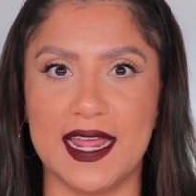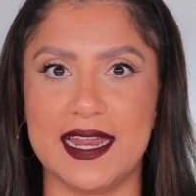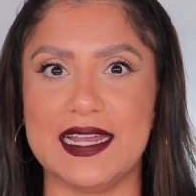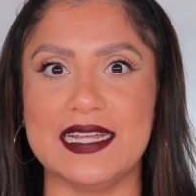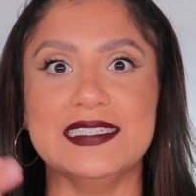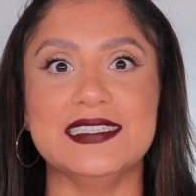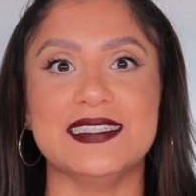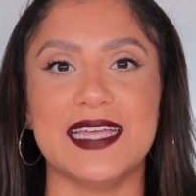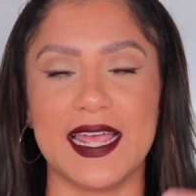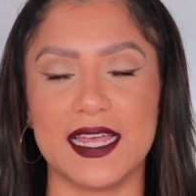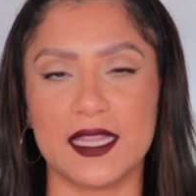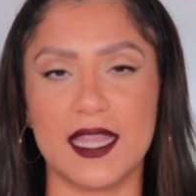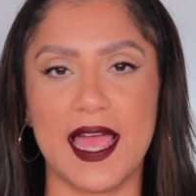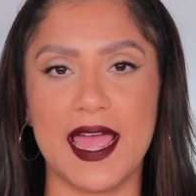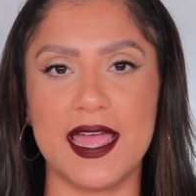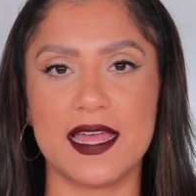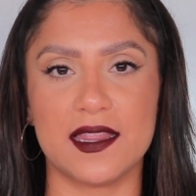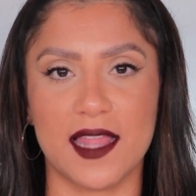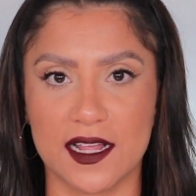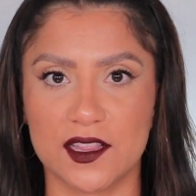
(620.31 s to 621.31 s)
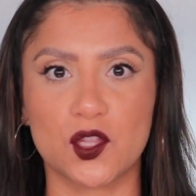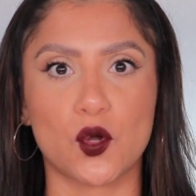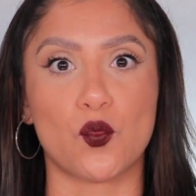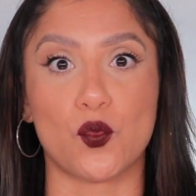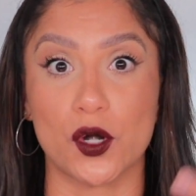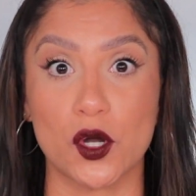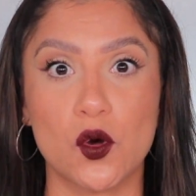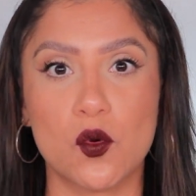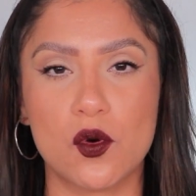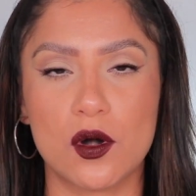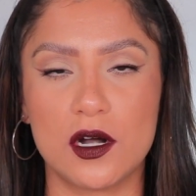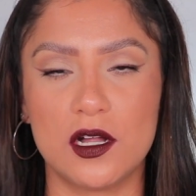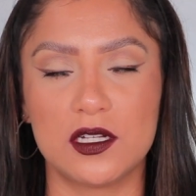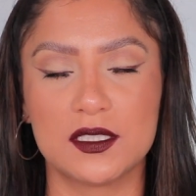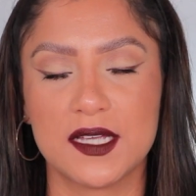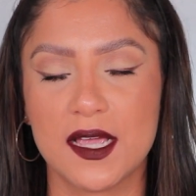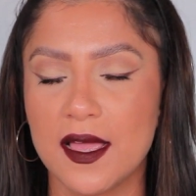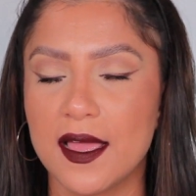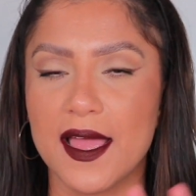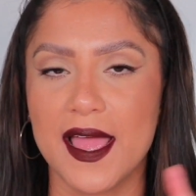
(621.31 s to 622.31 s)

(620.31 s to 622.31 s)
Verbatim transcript: and in daylight, like the real world,